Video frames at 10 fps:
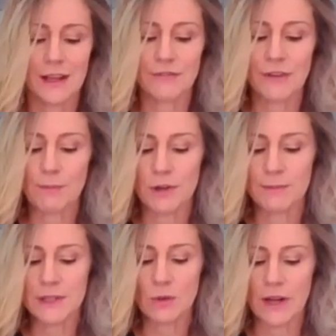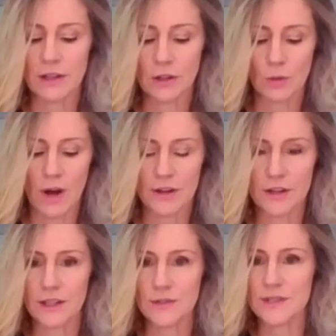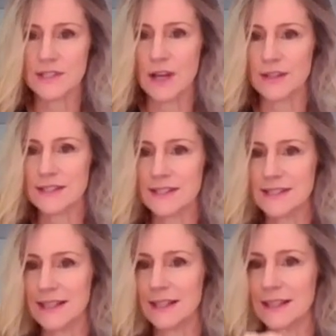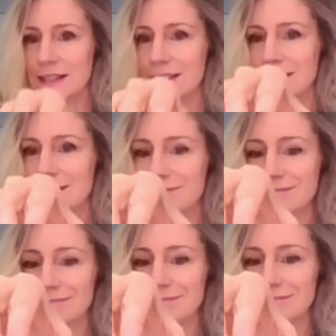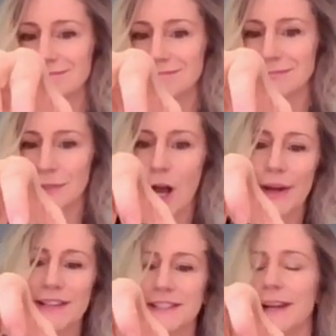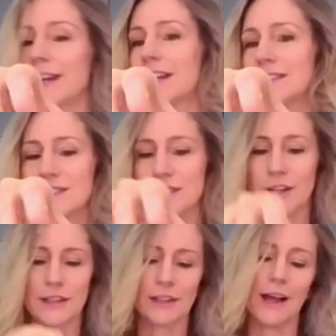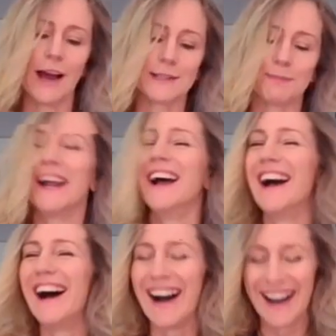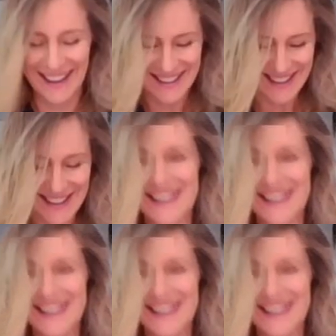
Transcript: If I put them in the regular water, can you see how they sink? Yep. Mm-hmm. Oh, I guess it kind of got stuck in the glass, but we